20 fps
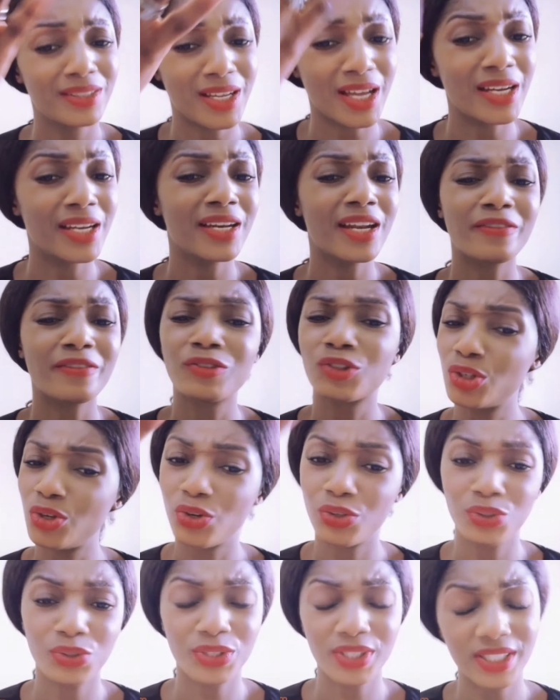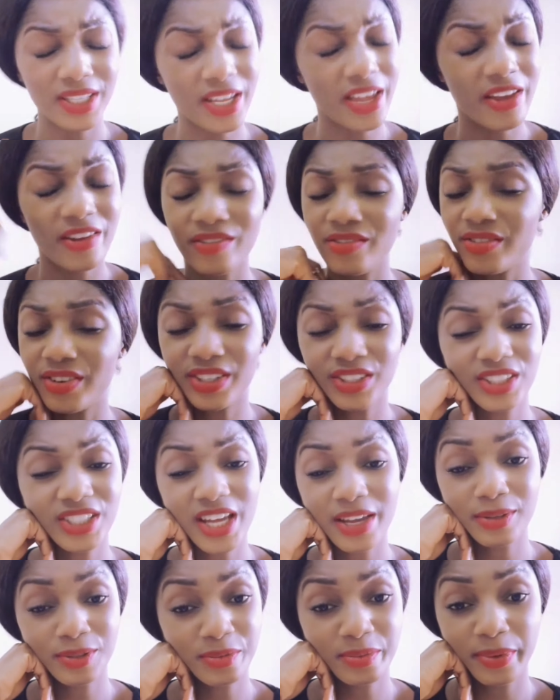Darling, I've told you several
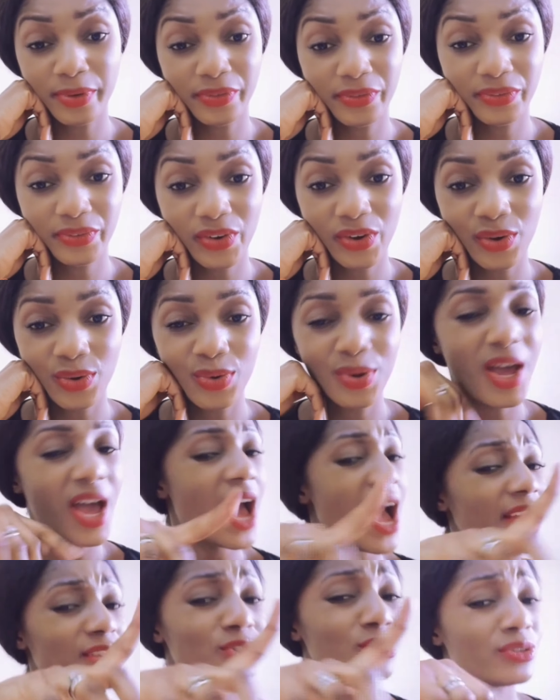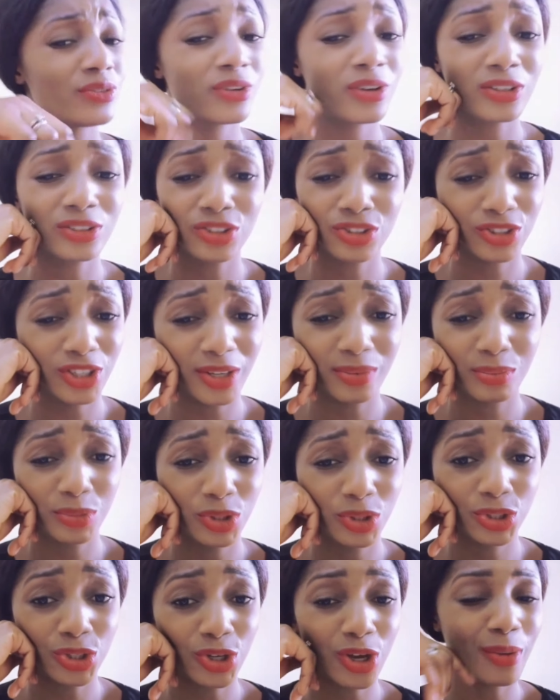times before, I have no
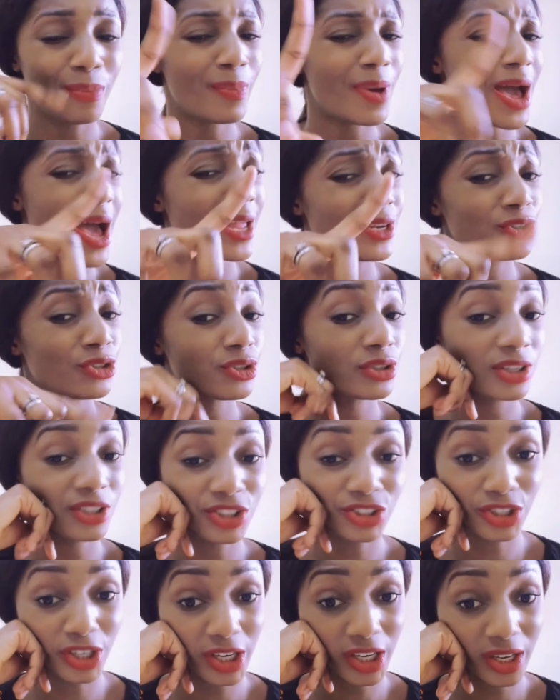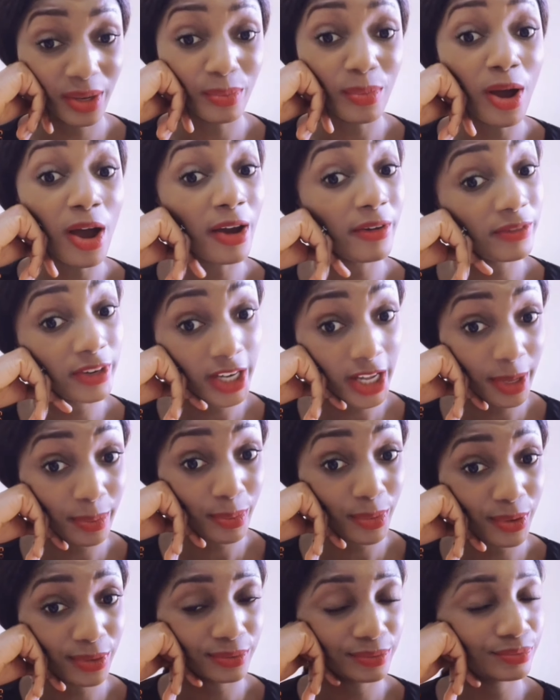dream job. I do not dream of
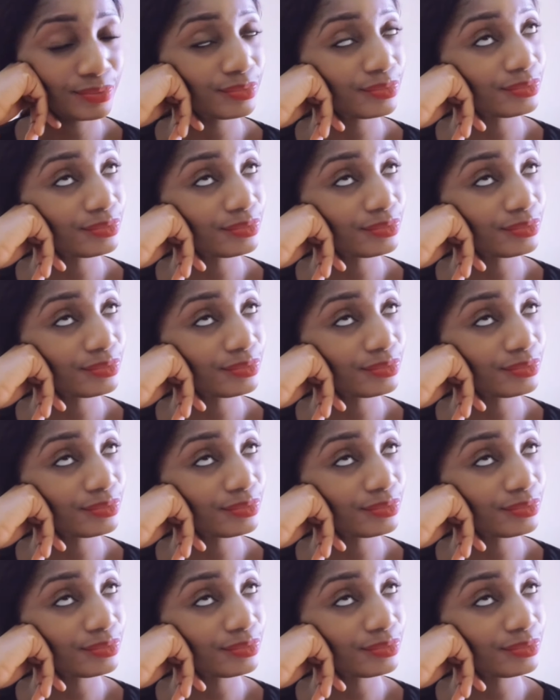labor.